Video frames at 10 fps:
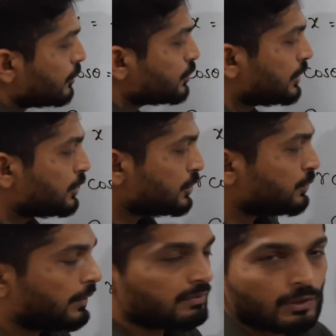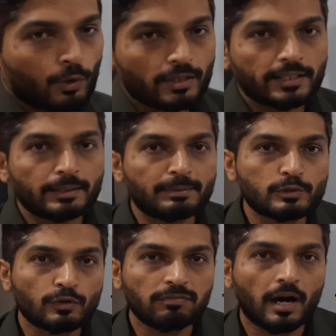So in this way we got the
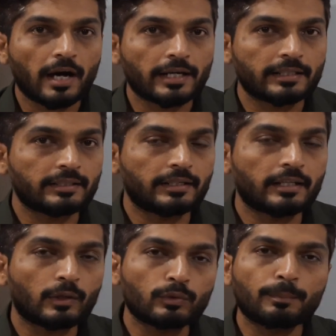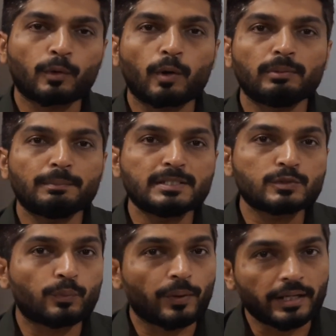limits of r and theta. Now the problem
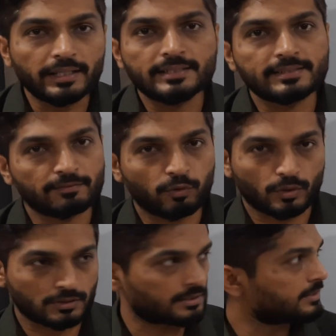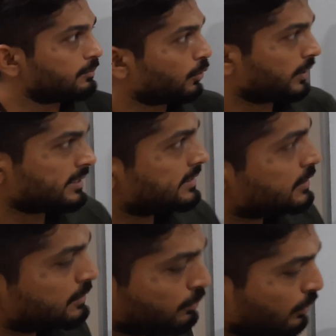is very easy for us. Okay, since